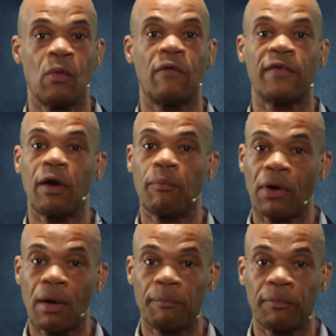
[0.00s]
without
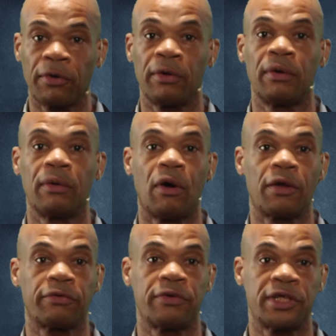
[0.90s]
proper
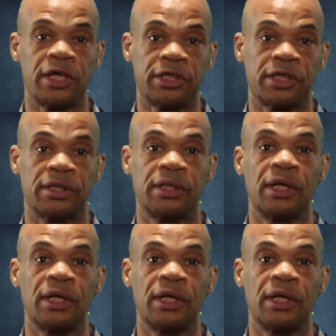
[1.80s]
authorization,